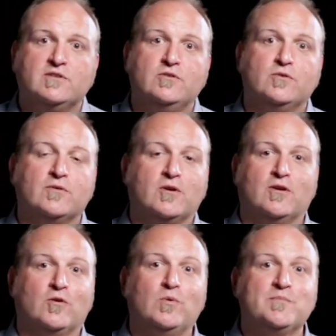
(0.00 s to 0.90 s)
to do if you're going to
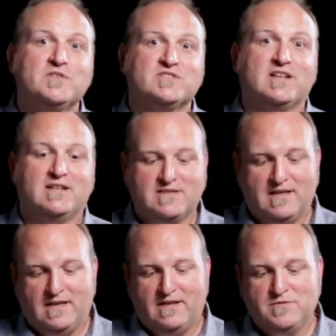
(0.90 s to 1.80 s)
equip the saints
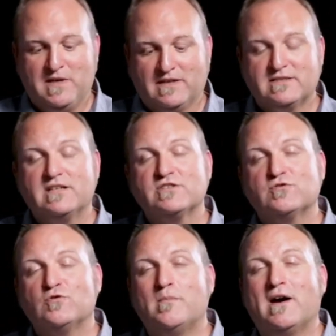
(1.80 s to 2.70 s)
is be
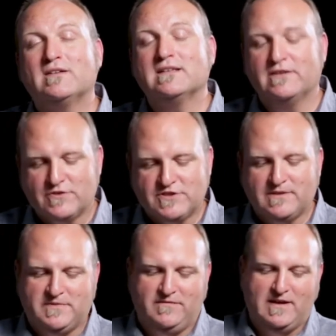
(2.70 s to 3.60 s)
intentional about
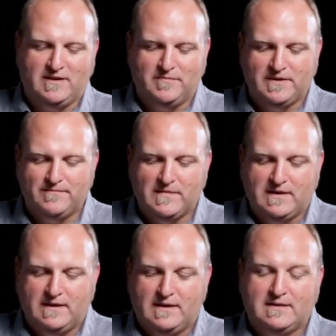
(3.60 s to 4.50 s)
leadership development.
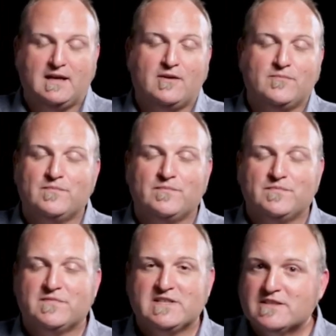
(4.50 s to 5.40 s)
Now,
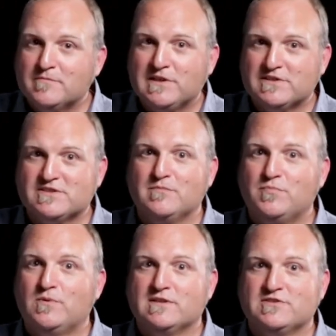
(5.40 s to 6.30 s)
this could be as
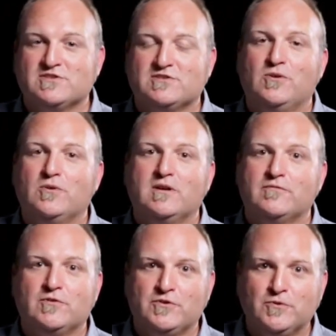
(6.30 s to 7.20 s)
simple as the slogan,
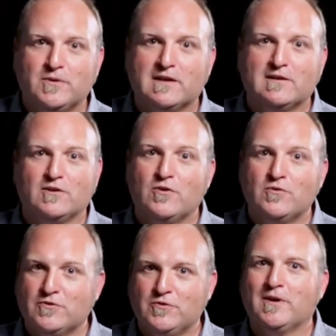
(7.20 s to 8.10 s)
if you're doing it alone,
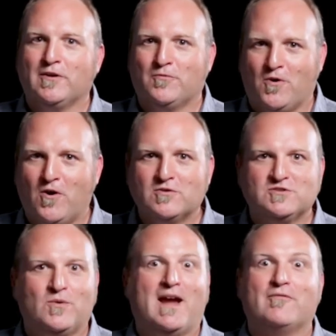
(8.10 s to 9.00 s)
you're doing it wrong.
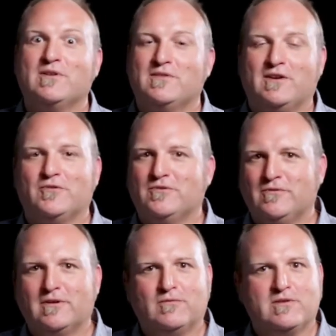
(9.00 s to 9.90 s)
So everything you're
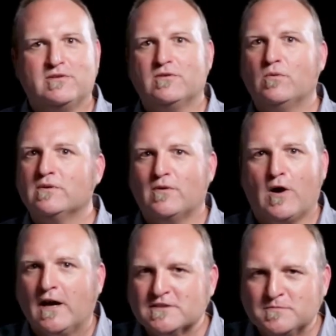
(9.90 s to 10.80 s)
doing, whether you're going to a
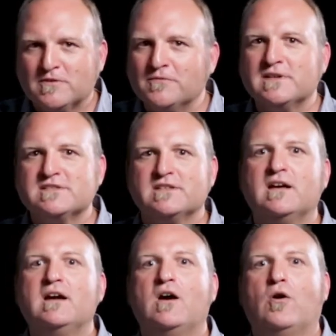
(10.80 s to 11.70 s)
hospital
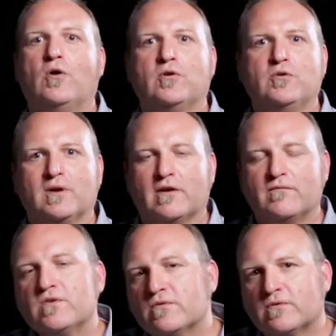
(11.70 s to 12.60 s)
visit or you're doing a
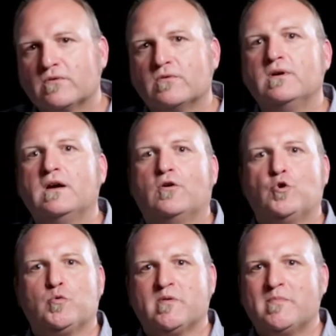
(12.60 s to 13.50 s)
funeral or
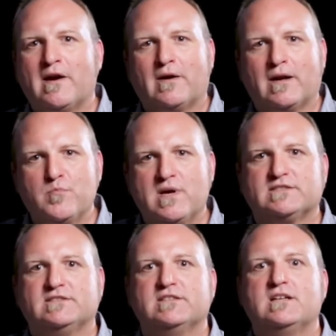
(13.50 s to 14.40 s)
you're preparing a
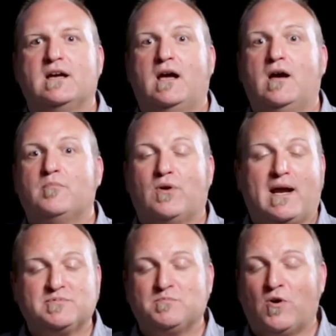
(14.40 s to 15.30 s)
message,
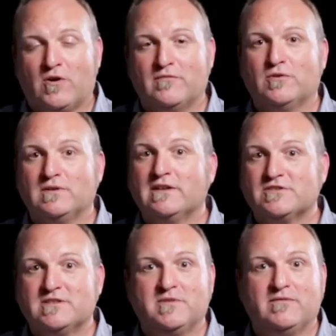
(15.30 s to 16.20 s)
perhaps part of your
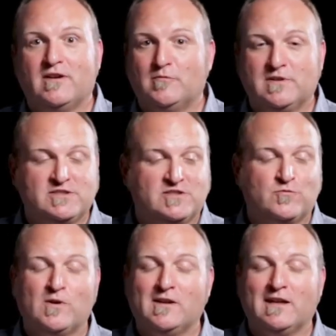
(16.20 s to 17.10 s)
leadership development is just
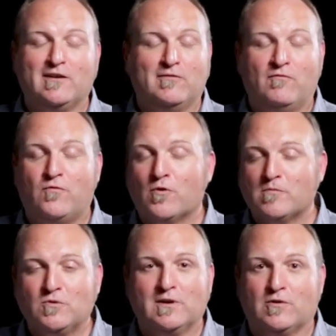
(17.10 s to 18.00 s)
really
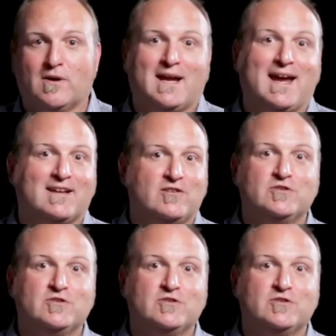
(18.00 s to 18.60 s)
informal and organic.